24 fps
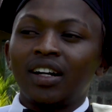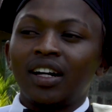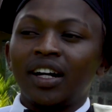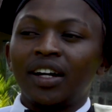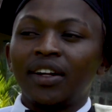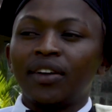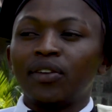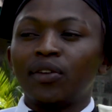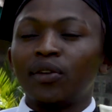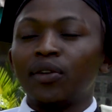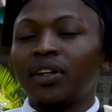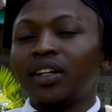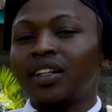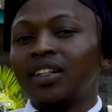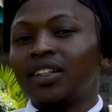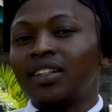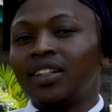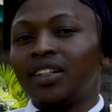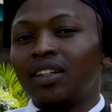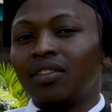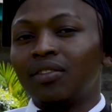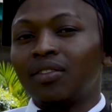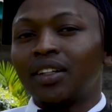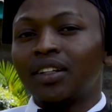an
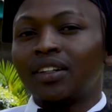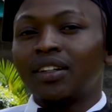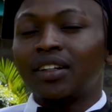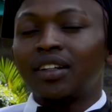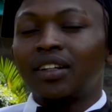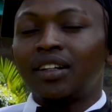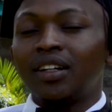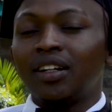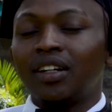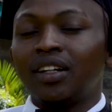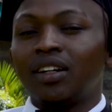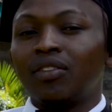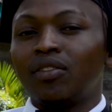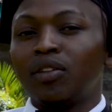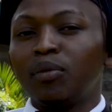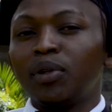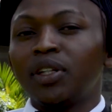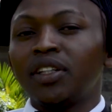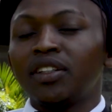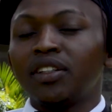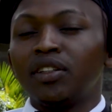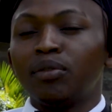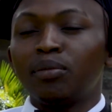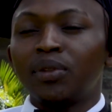orderly
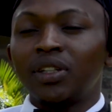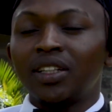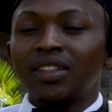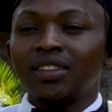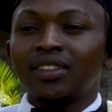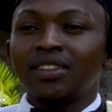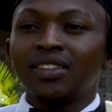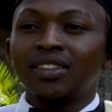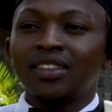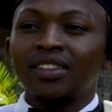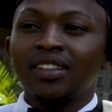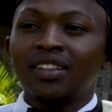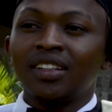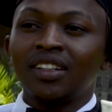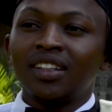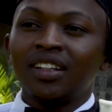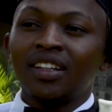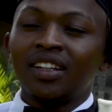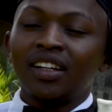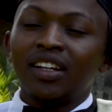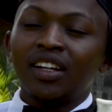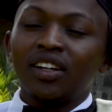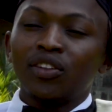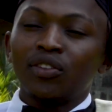government in place.
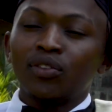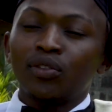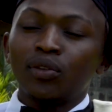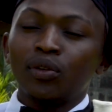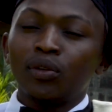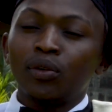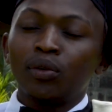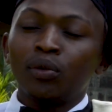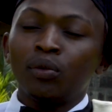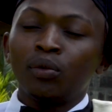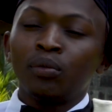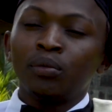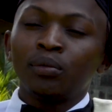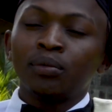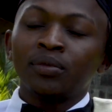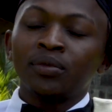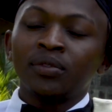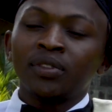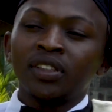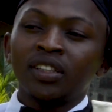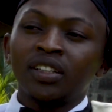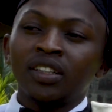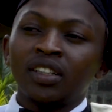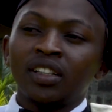And so
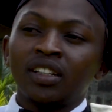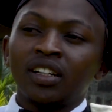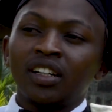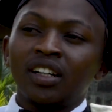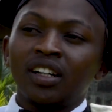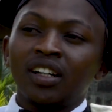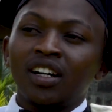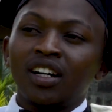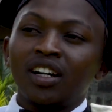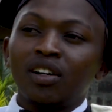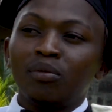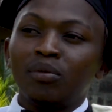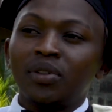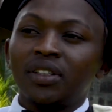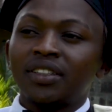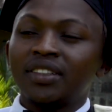I've